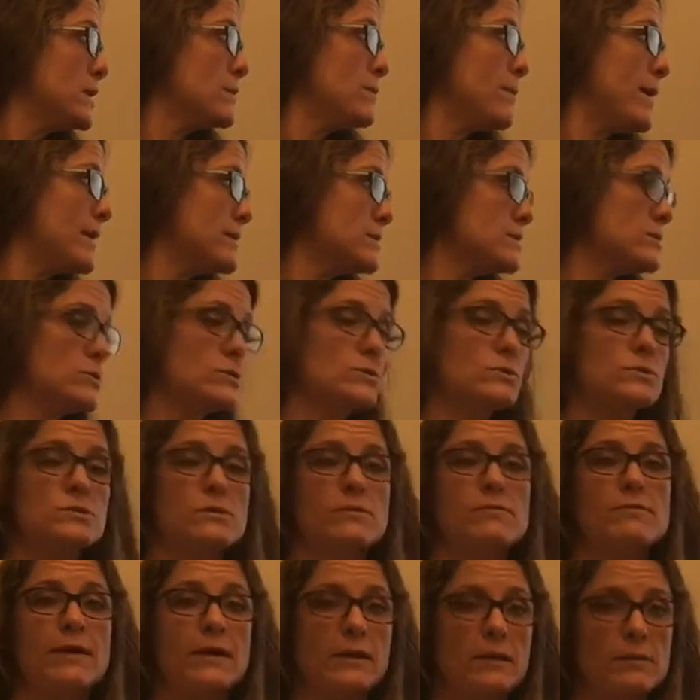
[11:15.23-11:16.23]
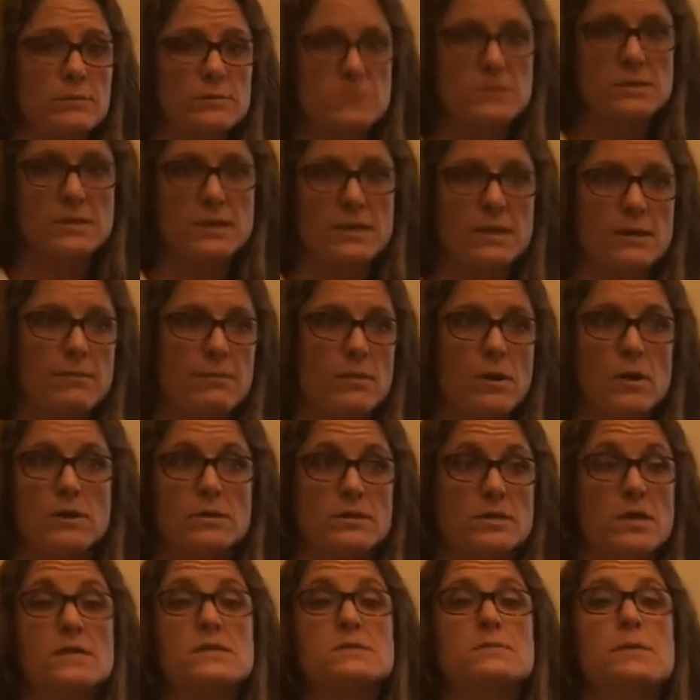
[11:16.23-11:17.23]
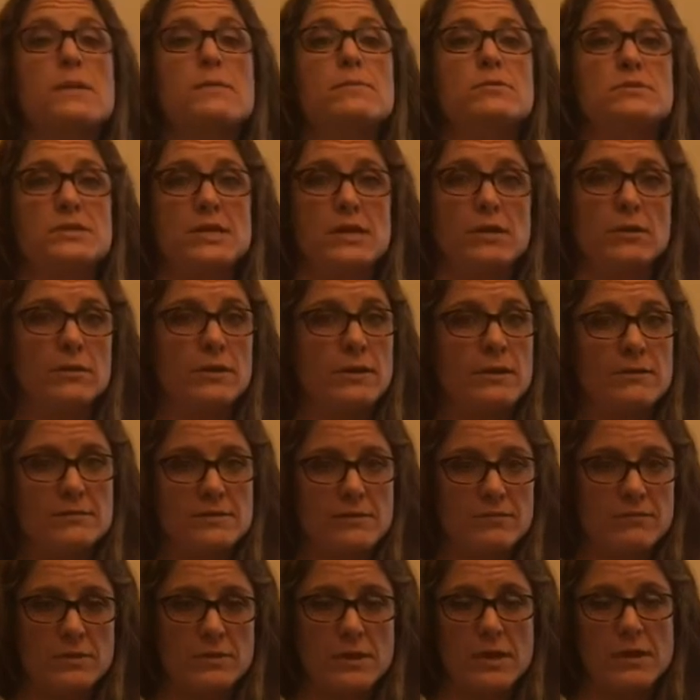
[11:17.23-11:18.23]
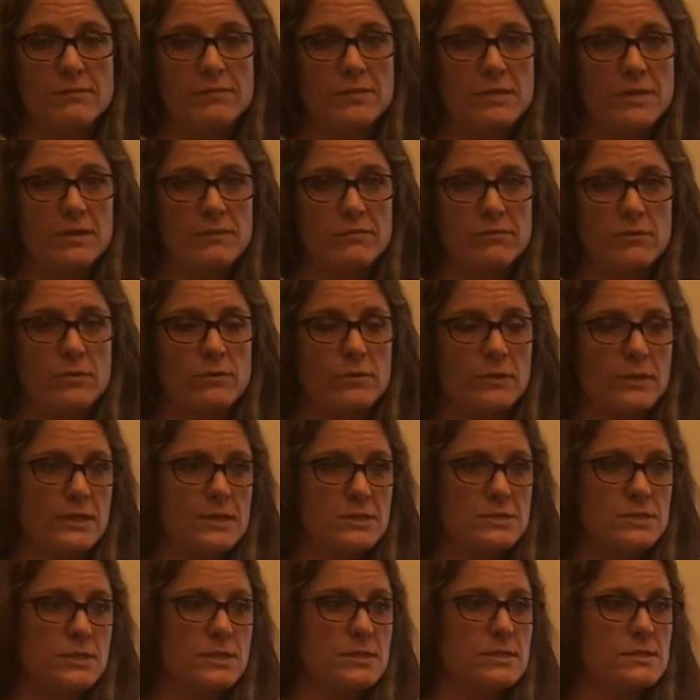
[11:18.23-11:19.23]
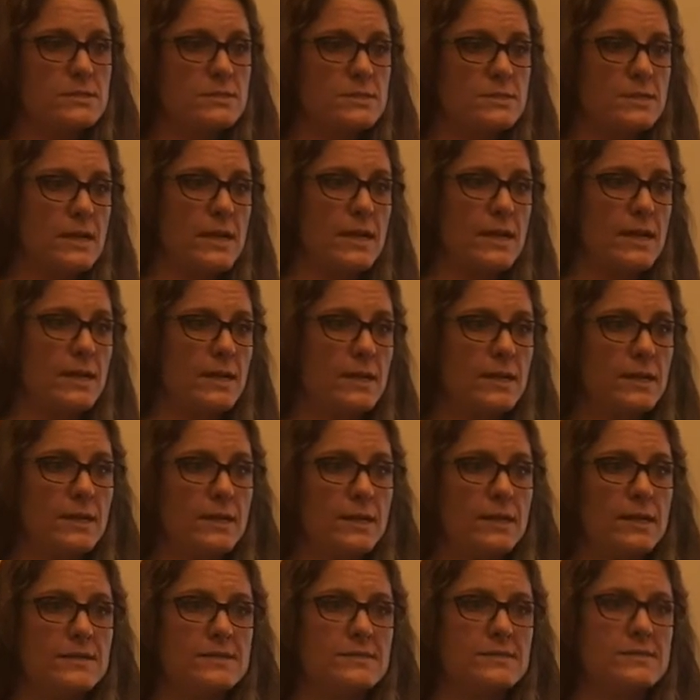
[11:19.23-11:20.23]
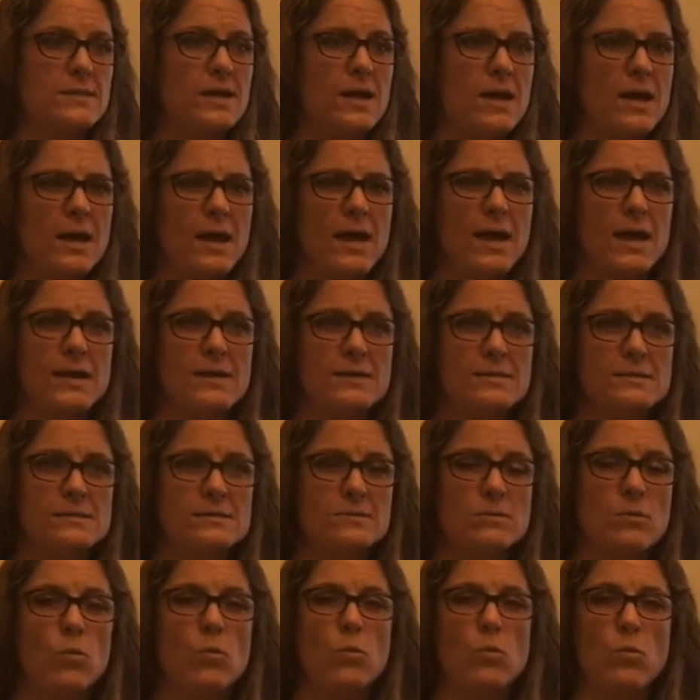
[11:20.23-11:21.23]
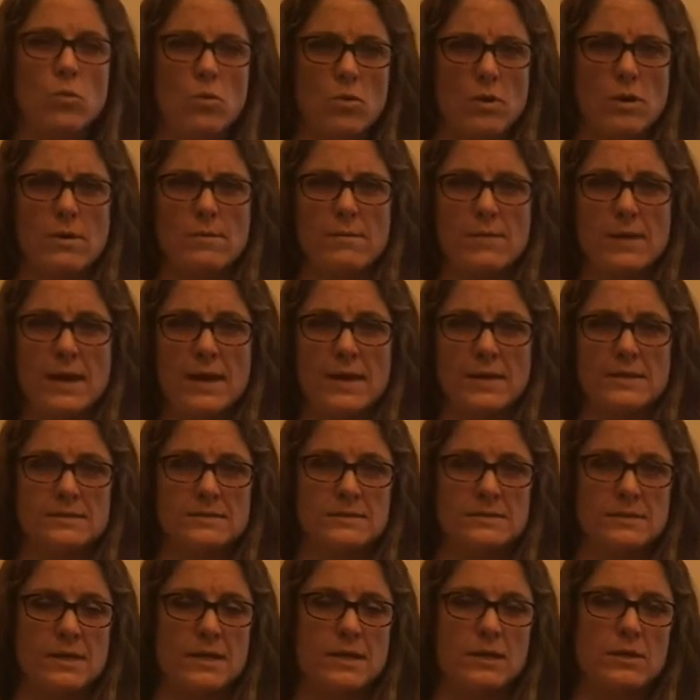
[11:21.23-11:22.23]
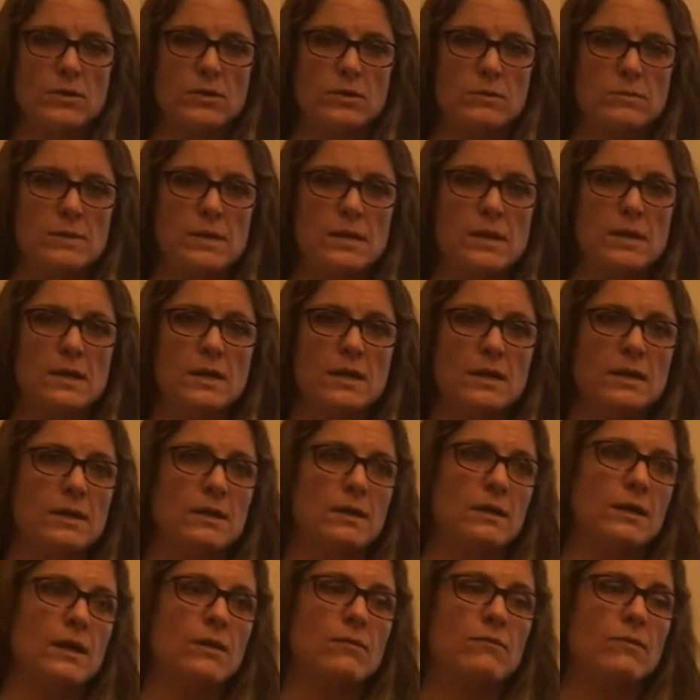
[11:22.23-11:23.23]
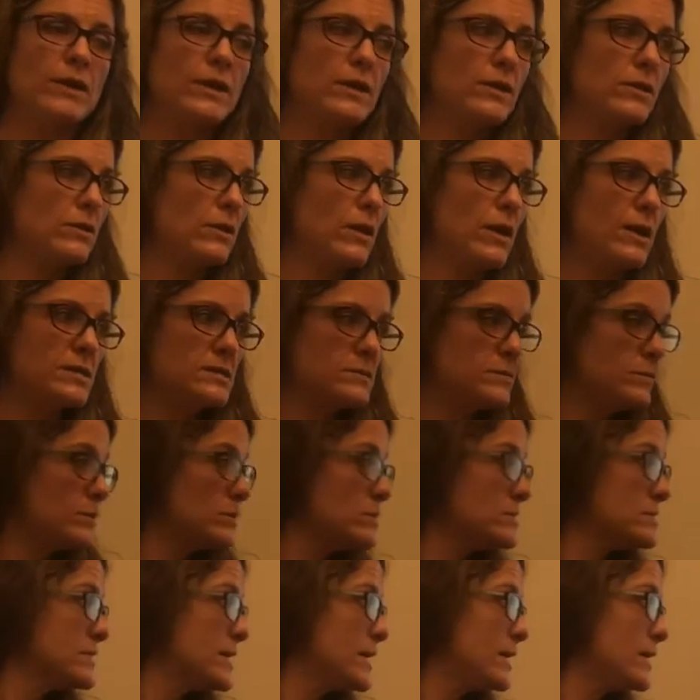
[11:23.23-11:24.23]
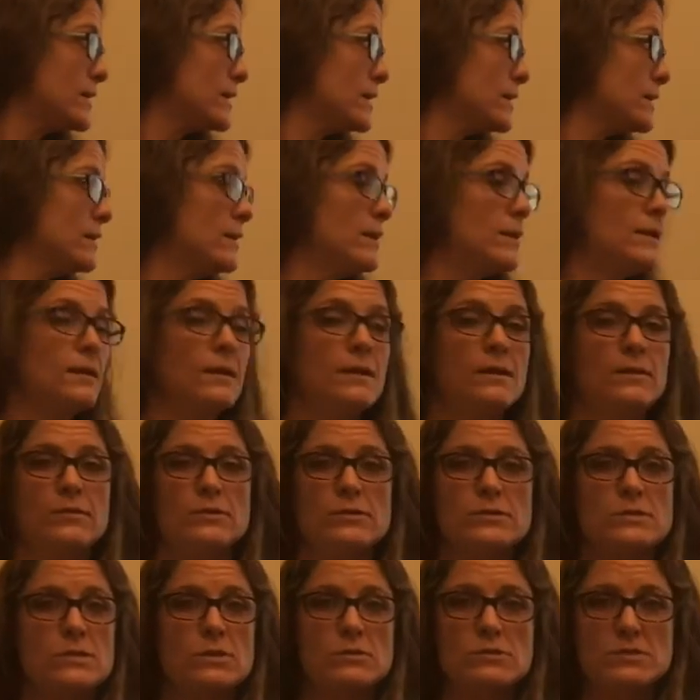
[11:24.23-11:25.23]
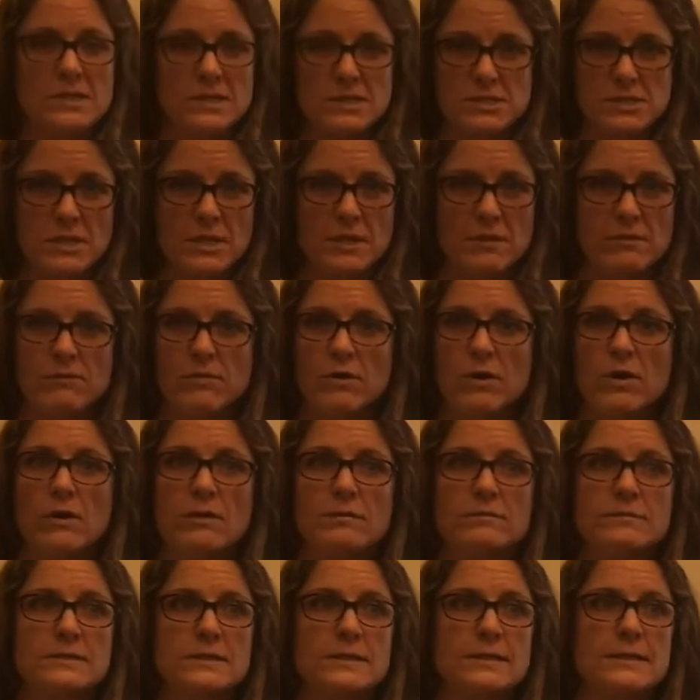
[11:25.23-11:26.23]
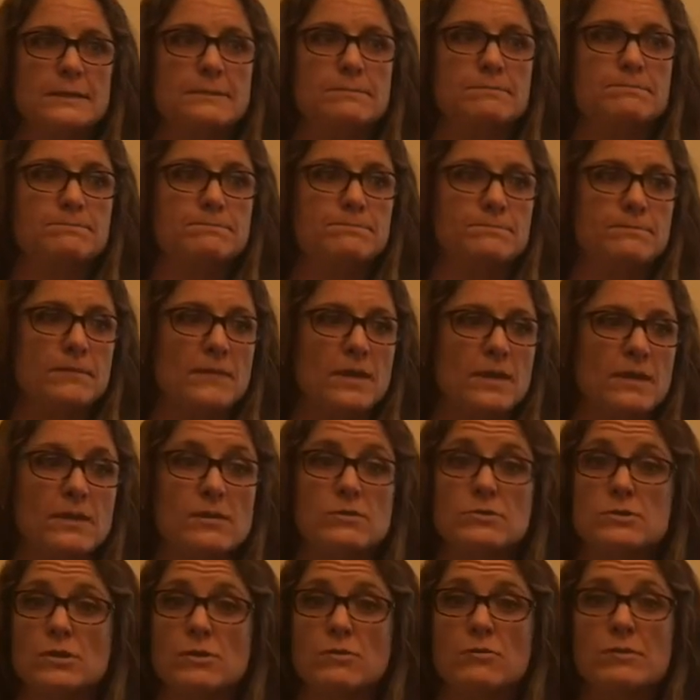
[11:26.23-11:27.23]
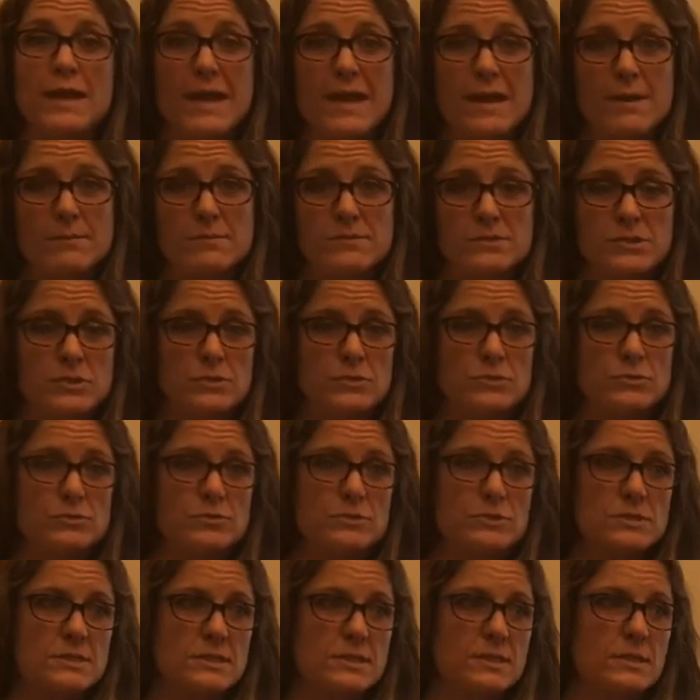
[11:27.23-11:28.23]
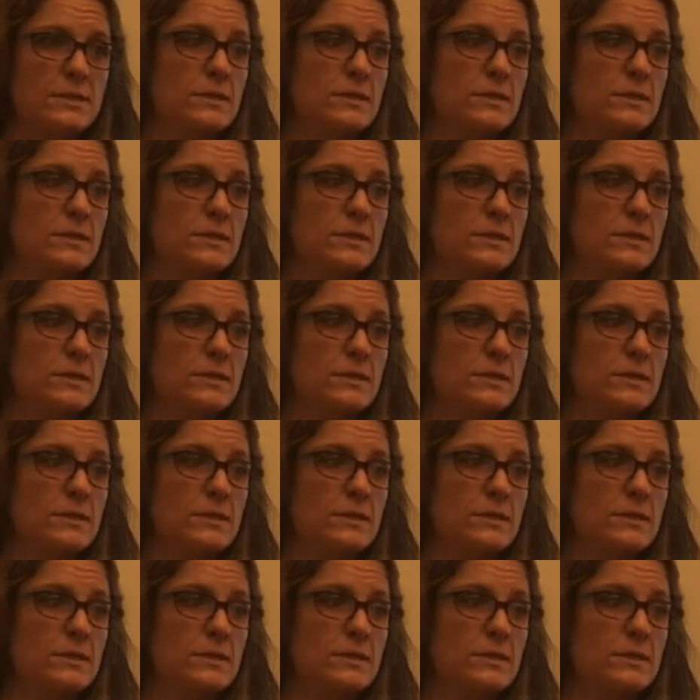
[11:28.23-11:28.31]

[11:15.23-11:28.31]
pastors available to them, and particularly of the different religions, and it's not as warm as it could be in a regular hospital setting. There's no touching involved, and there's no names used.